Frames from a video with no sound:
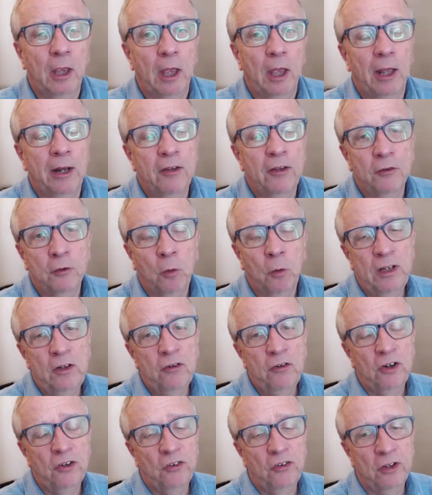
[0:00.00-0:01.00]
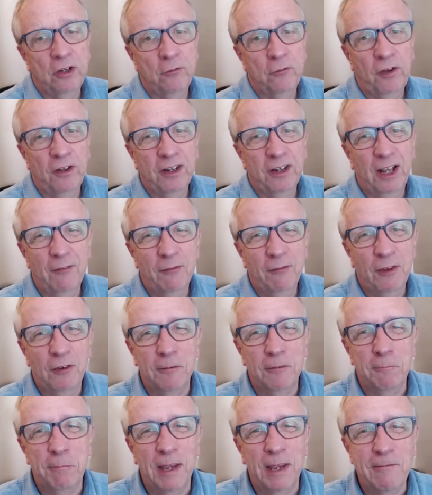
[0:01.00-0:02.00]
And it's quite interesting. In fact, I have this
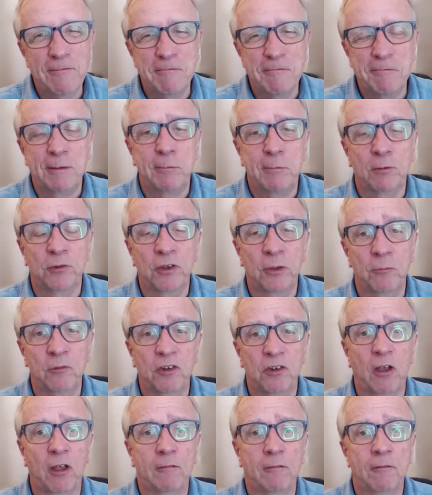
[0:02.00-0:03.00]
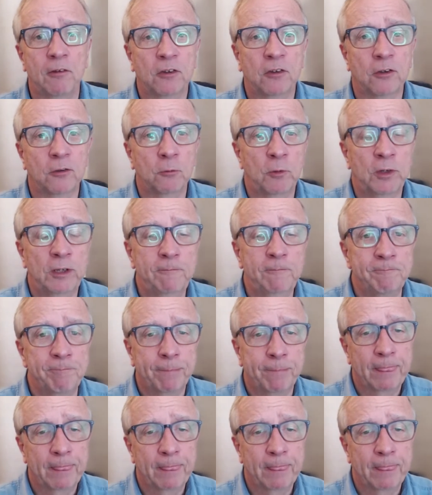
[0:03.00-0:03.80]
debate with people sometimes, because we